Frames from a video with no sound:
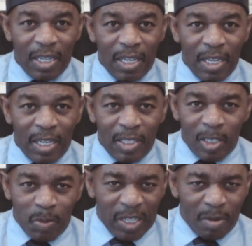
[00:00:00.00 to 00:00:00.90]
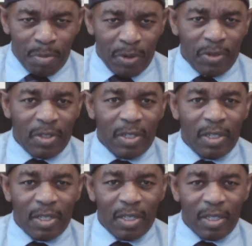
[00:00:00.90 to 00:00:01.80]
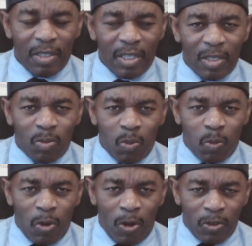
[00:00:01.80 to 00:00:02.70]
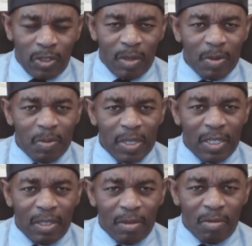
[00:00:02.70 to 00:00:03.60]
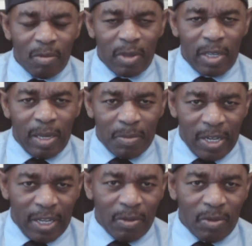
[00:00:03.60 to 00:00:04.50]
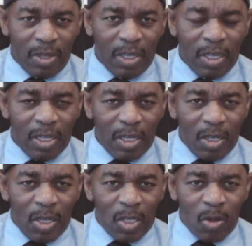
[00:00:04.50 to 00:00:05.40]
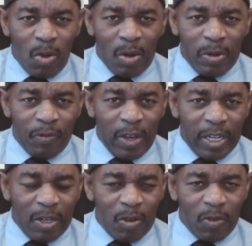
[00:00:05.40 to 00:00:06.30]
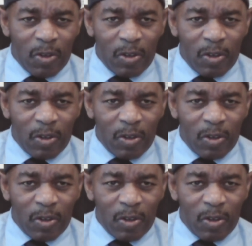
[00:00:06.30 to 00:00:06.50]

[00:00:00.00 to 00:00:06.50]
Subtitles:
us as being a burden that's causing them to be kept down. So while we're fighting over